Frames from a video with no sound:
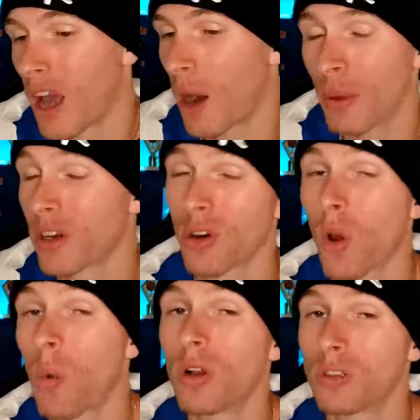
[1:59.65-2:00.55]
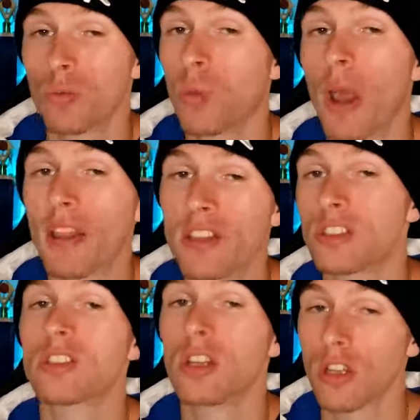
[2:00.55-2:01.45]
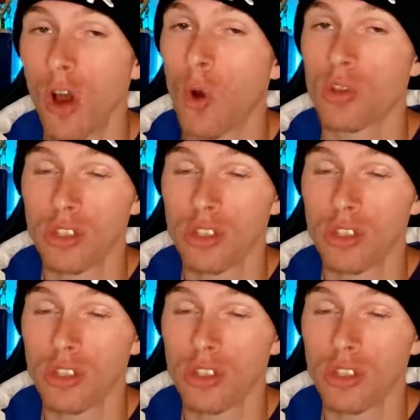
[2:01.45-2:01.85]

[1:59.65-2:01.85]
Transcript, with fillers: I really don't know what way this is going to go.